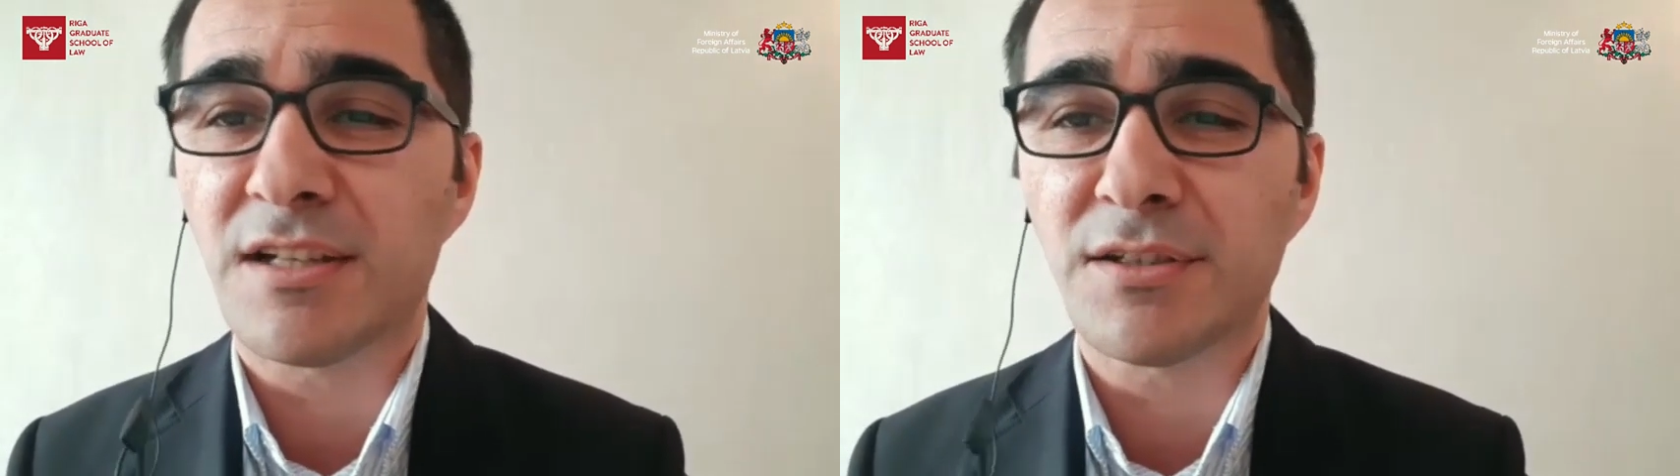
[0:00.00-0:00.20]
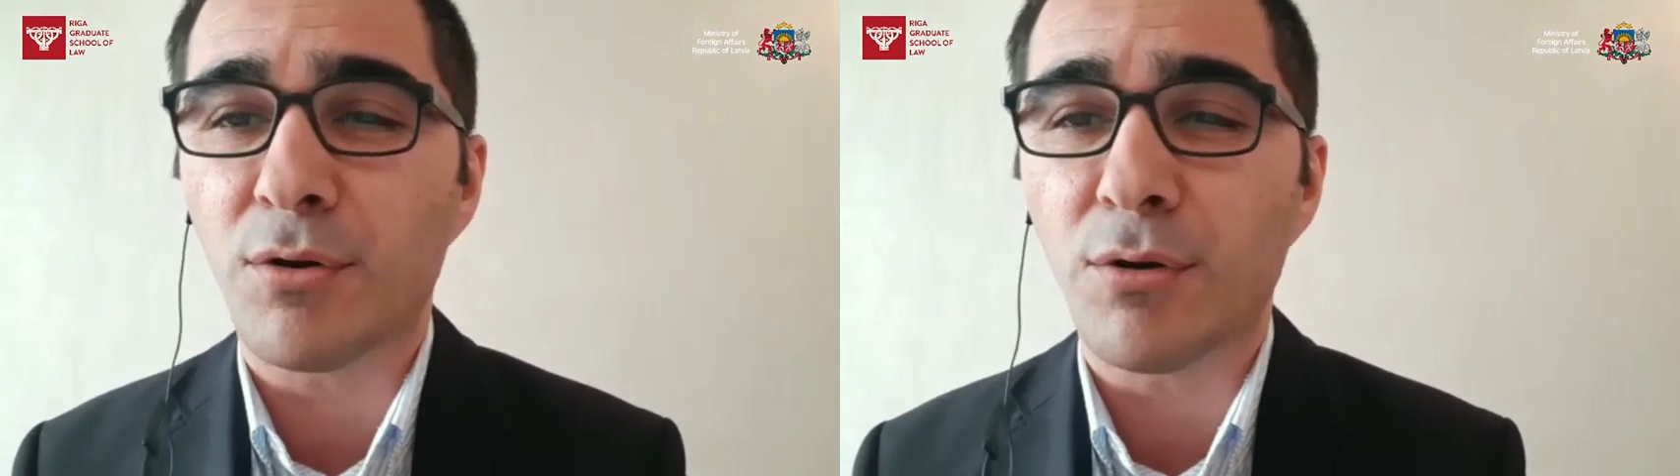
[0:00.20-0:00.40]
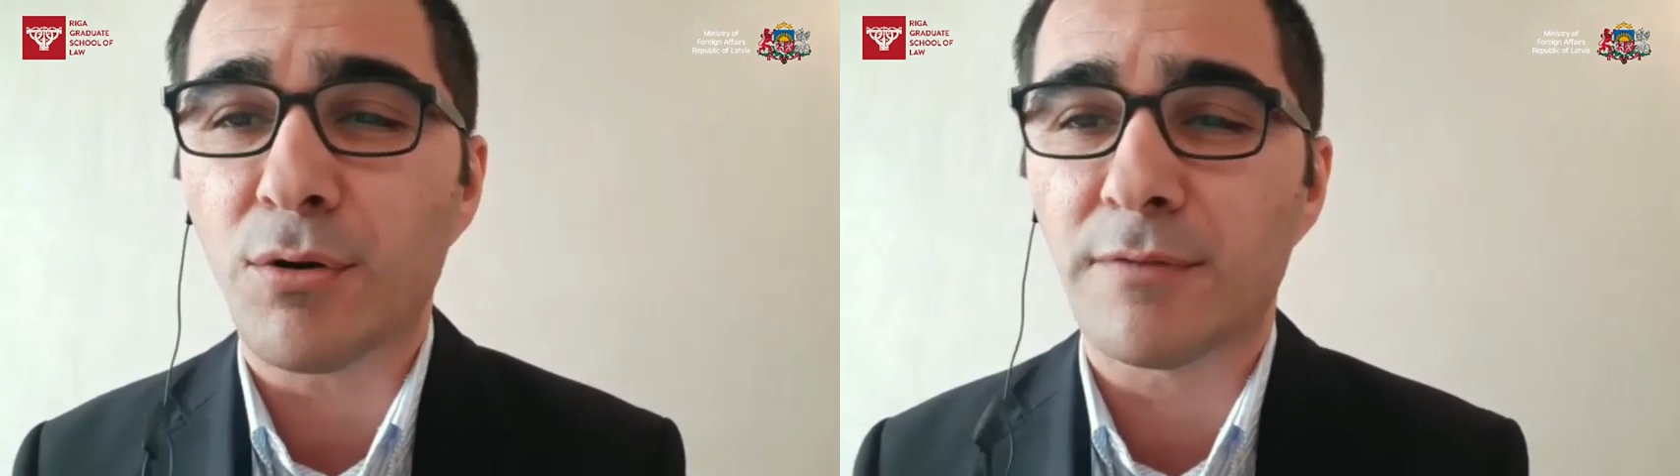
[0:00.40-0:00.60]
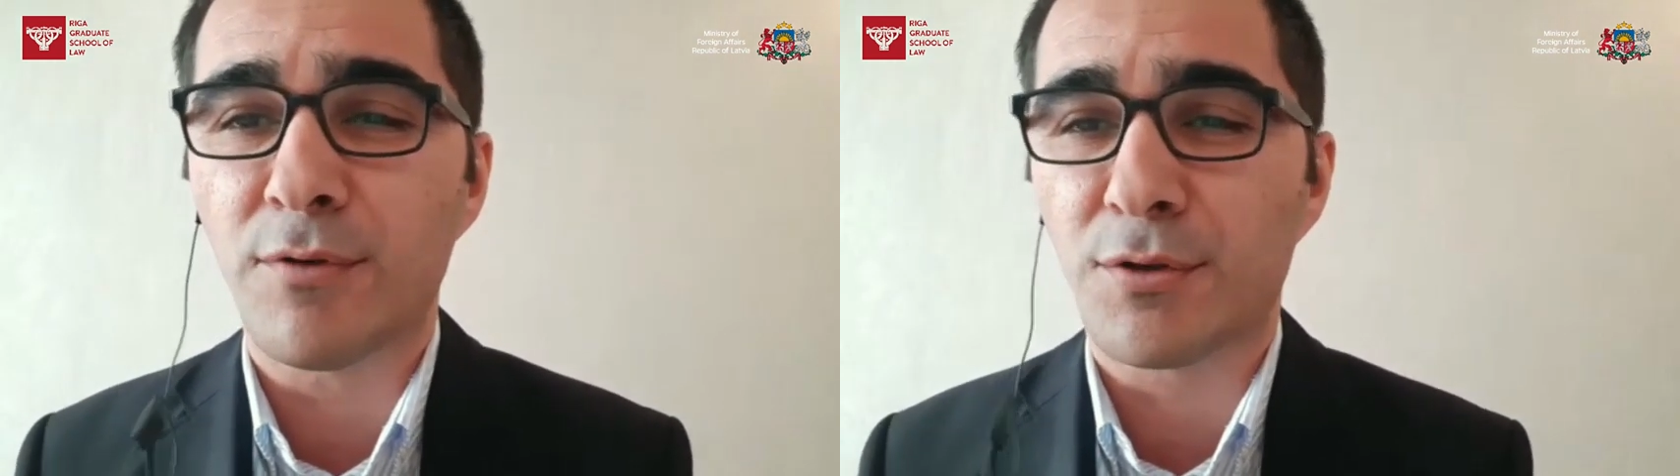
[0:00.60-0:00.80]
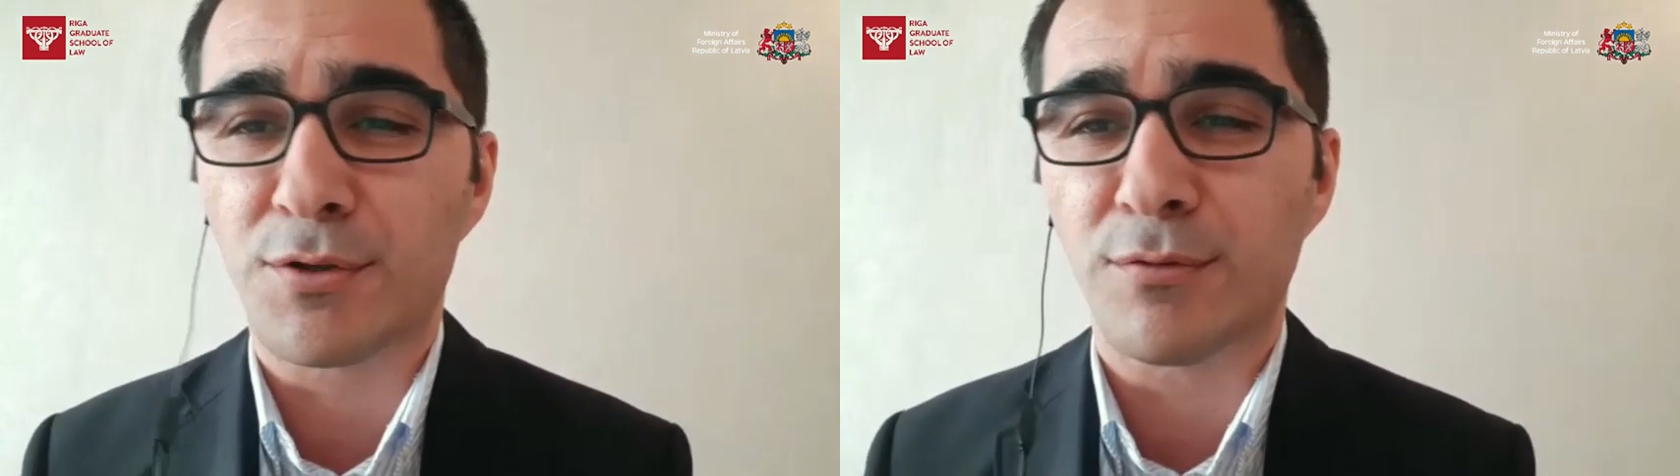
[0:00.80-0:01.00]
and all the
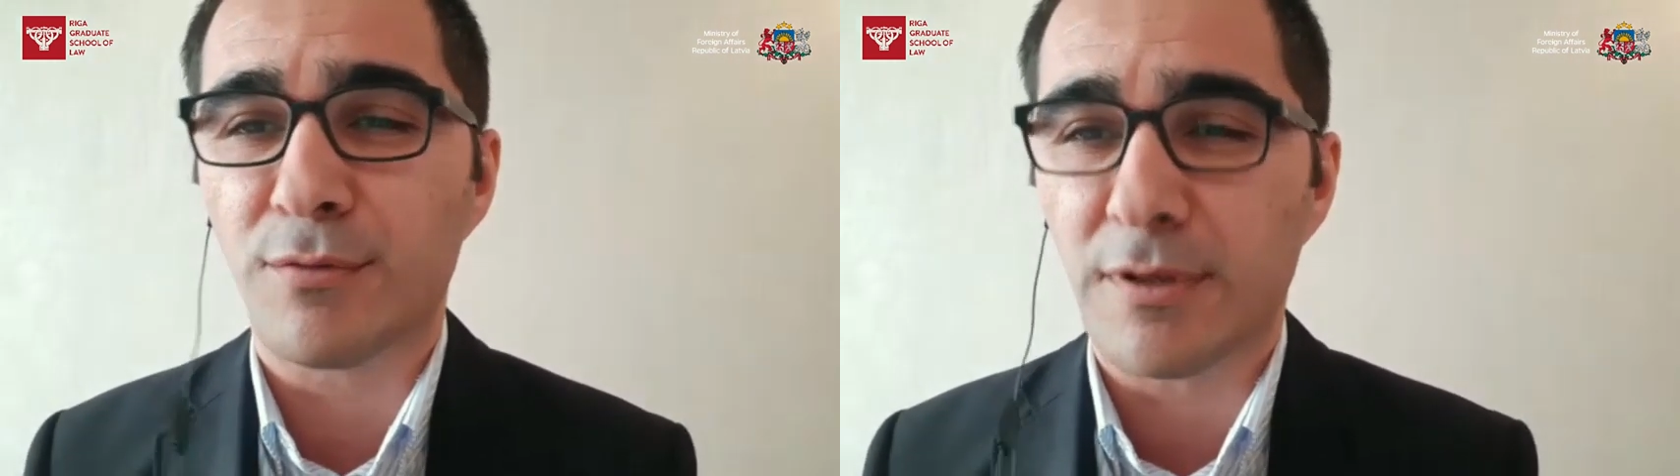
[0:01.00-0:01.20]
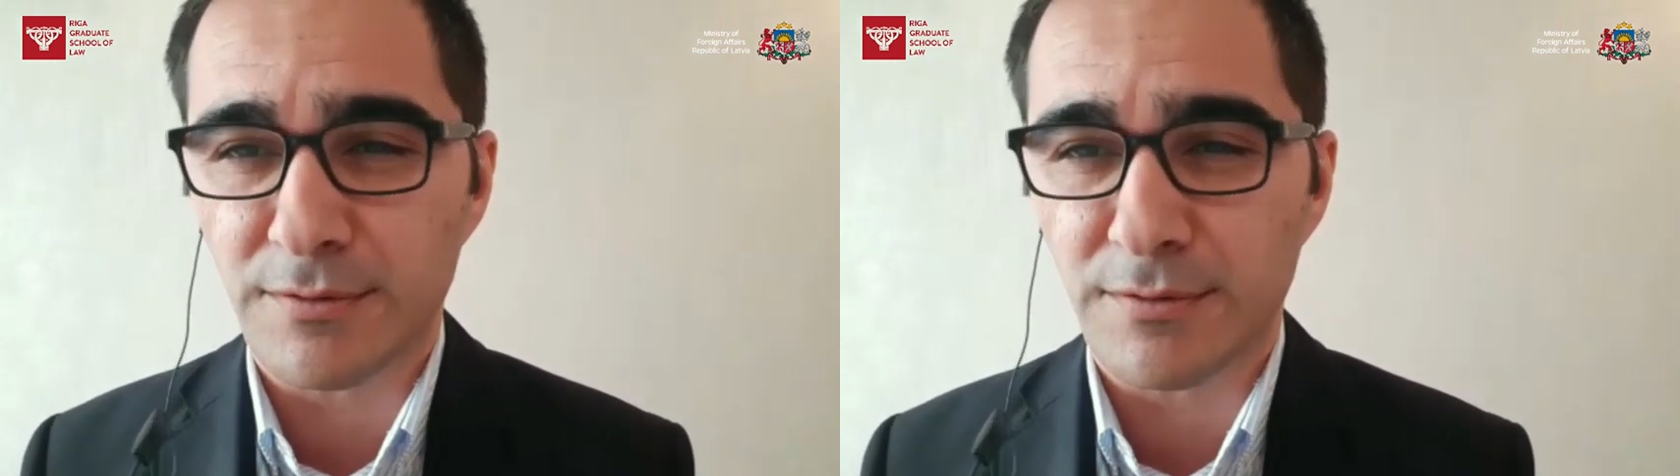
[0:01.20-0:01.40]
work throughout